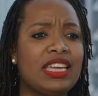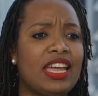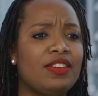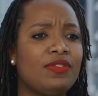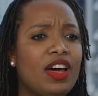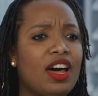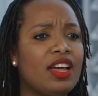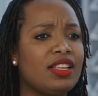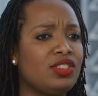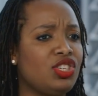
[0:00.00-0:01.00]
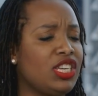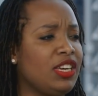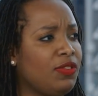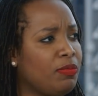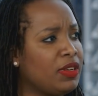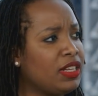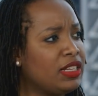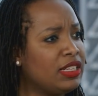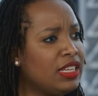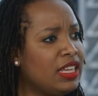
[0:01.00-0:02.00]
kind of
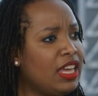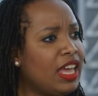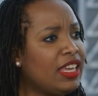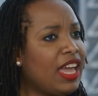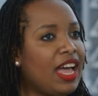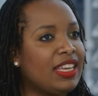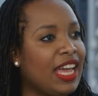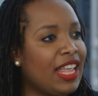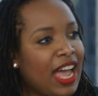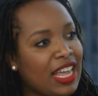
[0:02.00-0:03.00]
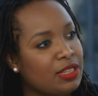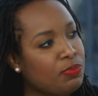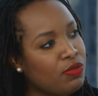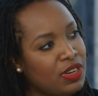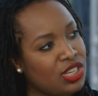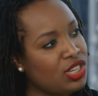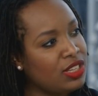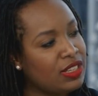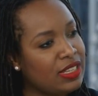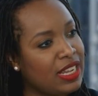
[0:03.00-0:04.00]
unachievable yet
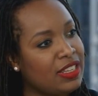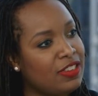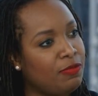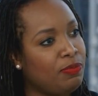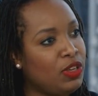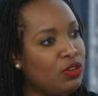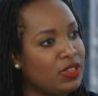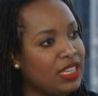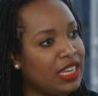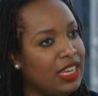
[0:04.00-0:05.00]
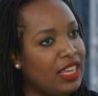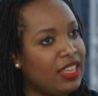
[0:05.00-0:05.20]
aspirational sense of beauty